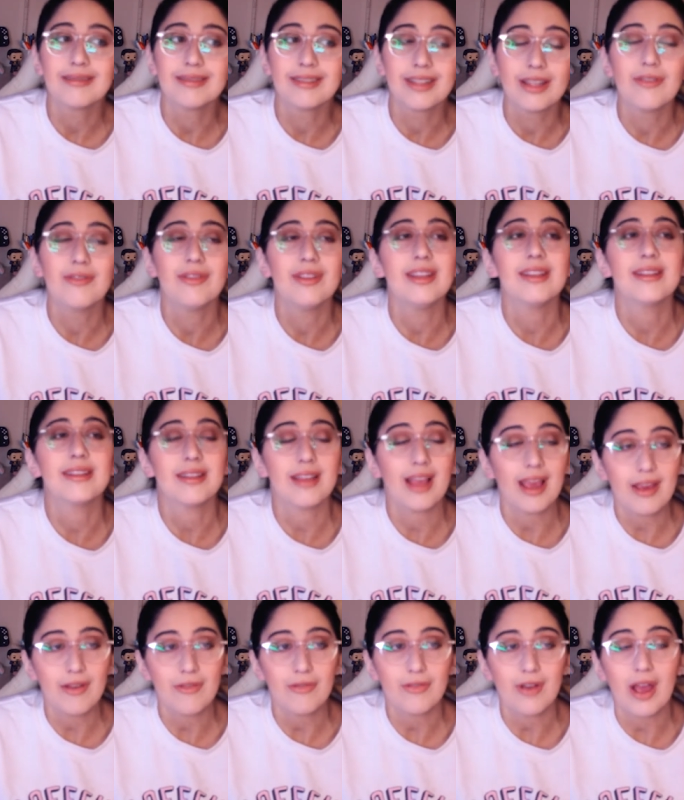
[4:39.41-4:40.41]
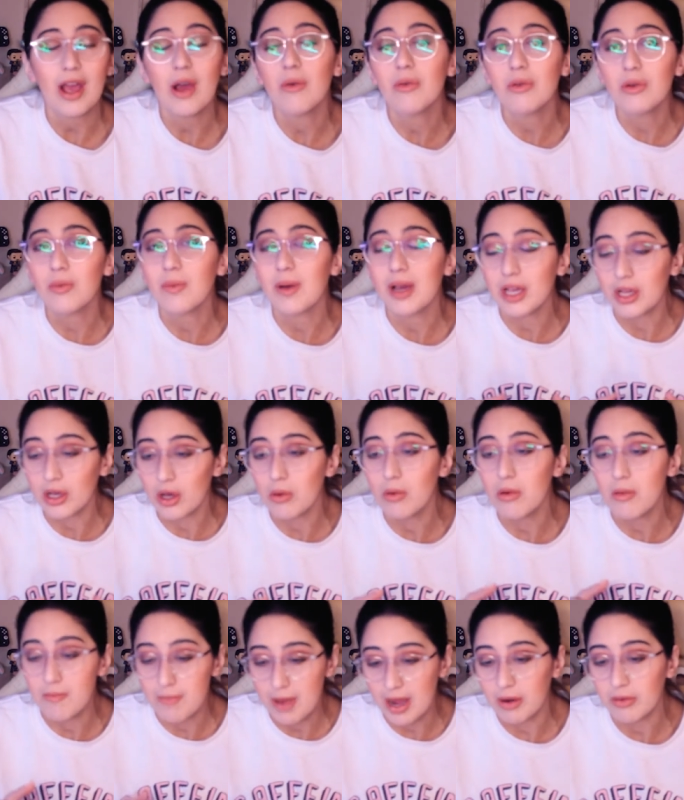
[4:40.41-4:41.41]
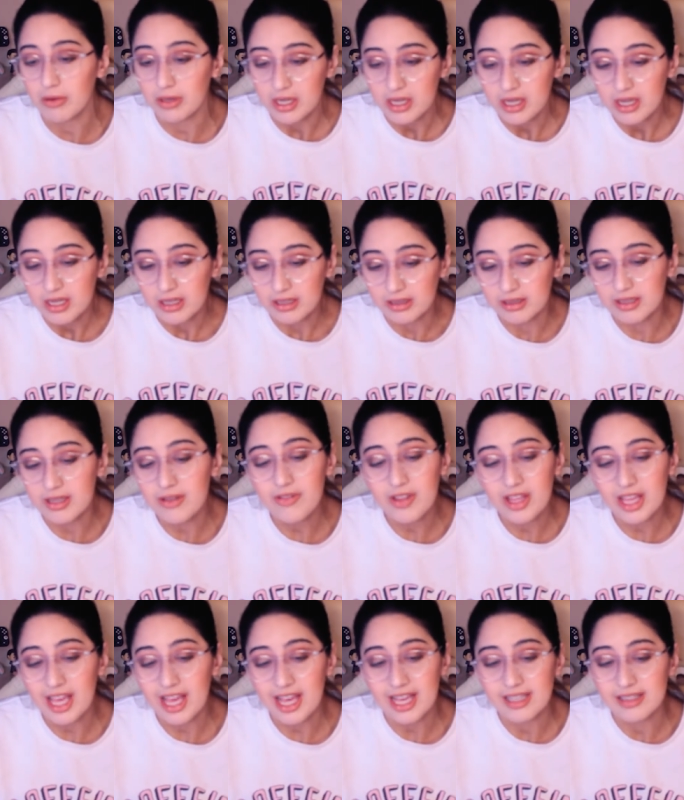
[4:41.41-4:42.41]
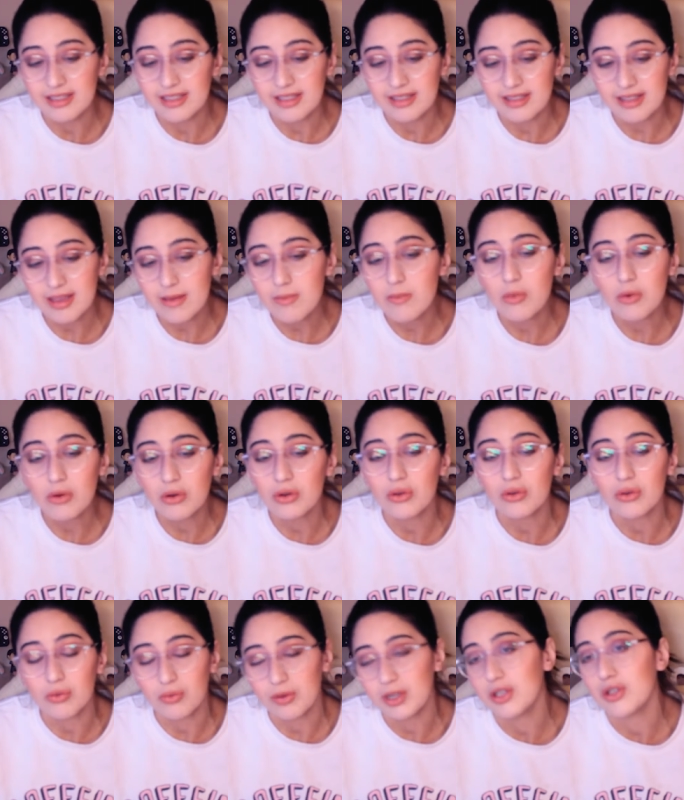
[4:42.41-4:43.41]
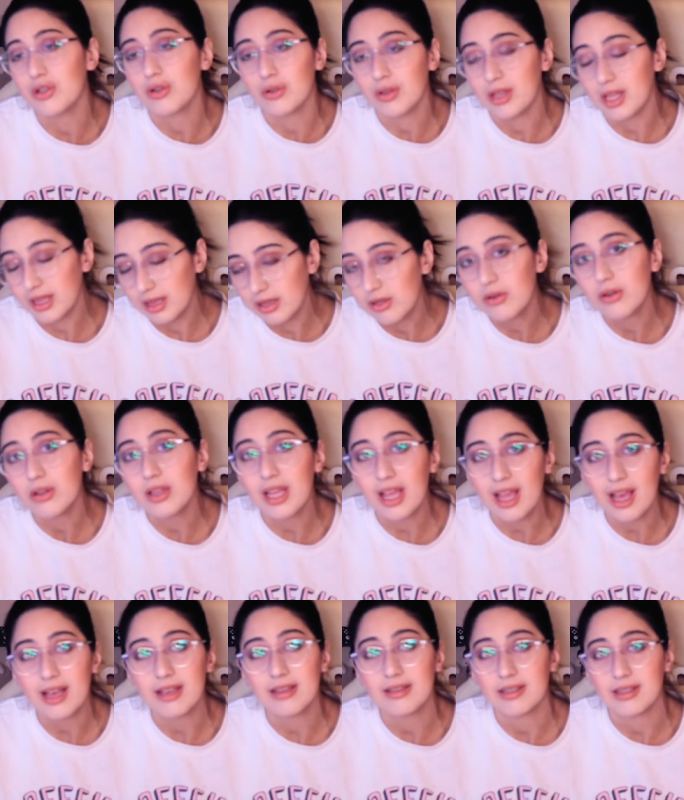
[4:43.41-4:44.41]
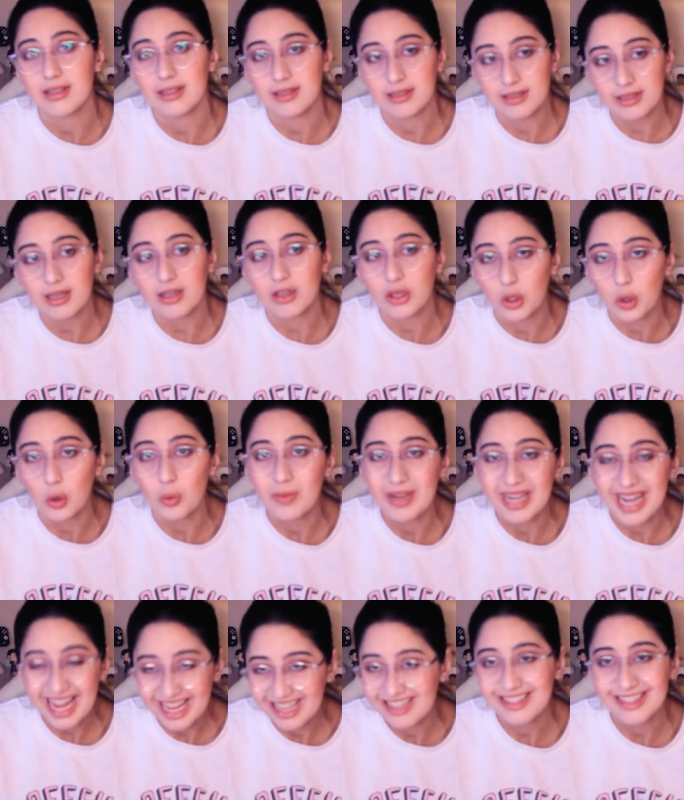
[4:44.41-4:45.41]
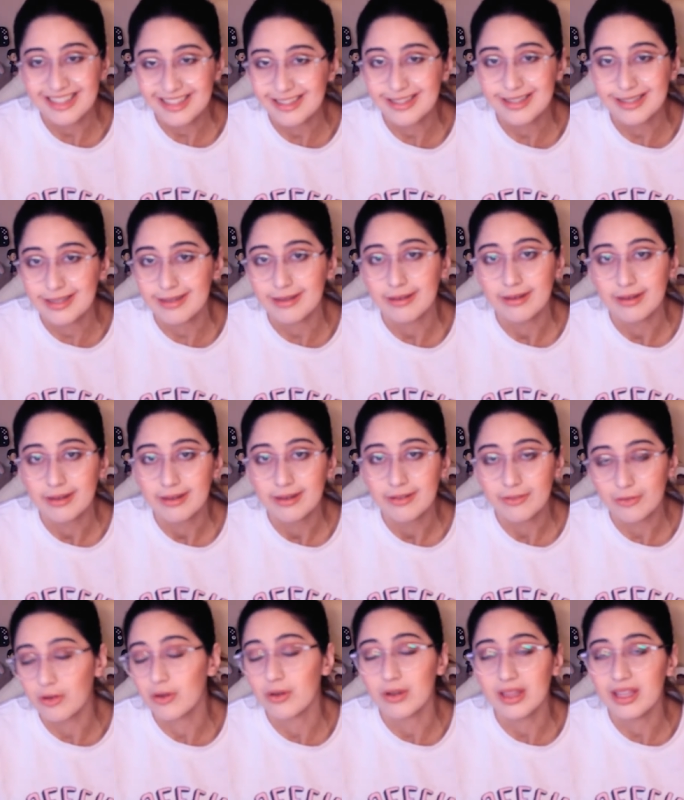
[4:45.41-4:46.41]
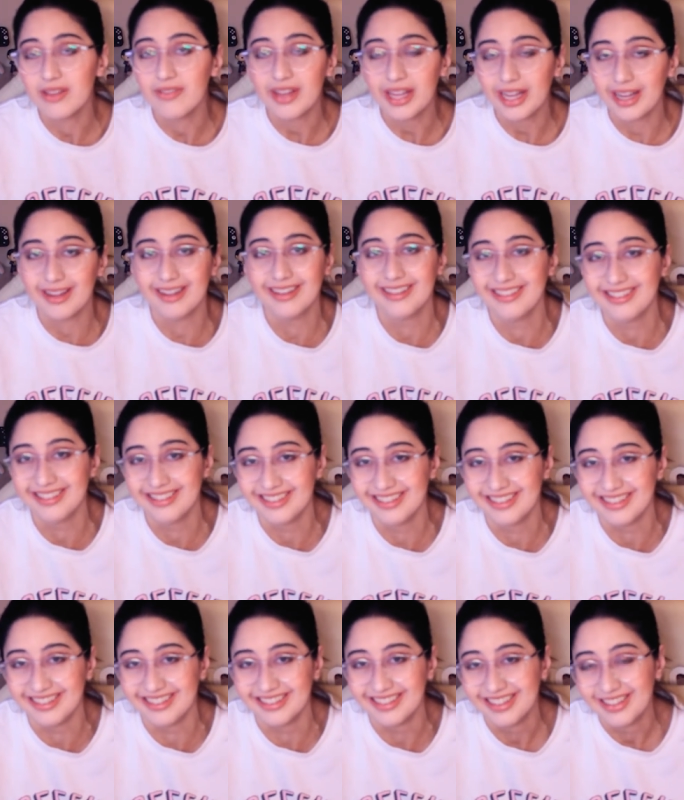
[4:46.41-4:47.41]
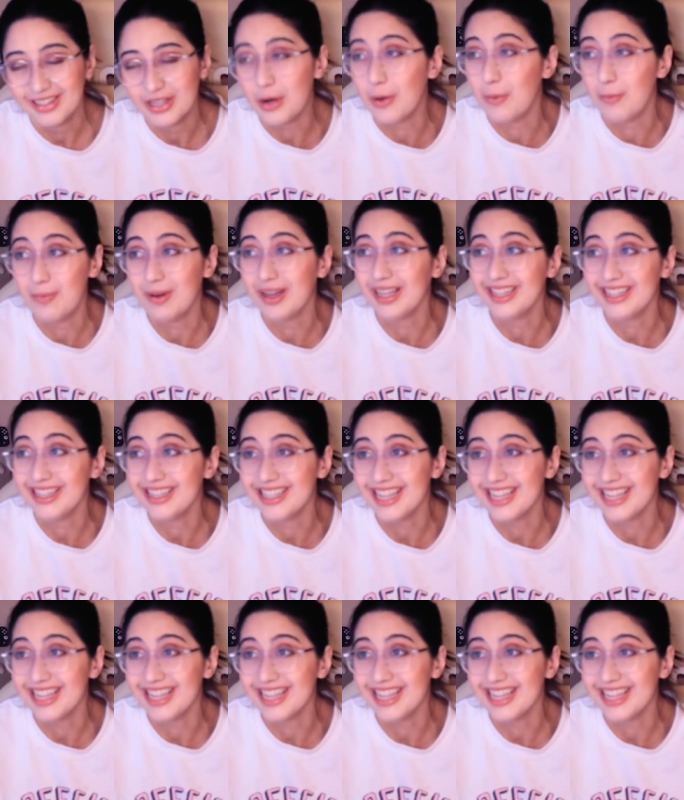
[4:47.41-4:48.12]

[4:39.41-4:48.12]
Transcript: live this life? How do I go about living as this immortal creature that literally has to suck human essence for a living? No pun